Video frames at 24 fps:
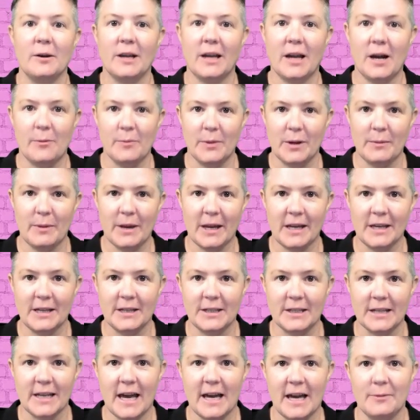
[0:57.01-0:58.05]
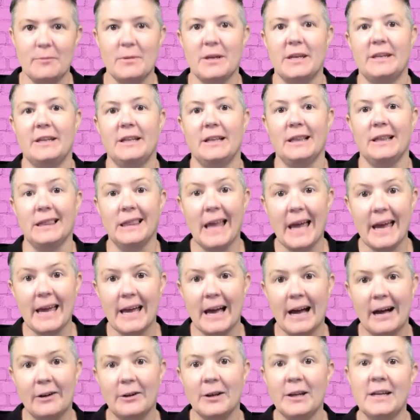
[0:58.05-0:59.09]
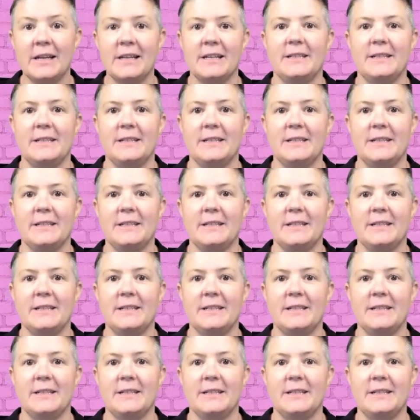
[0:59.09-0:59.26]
company page admin layout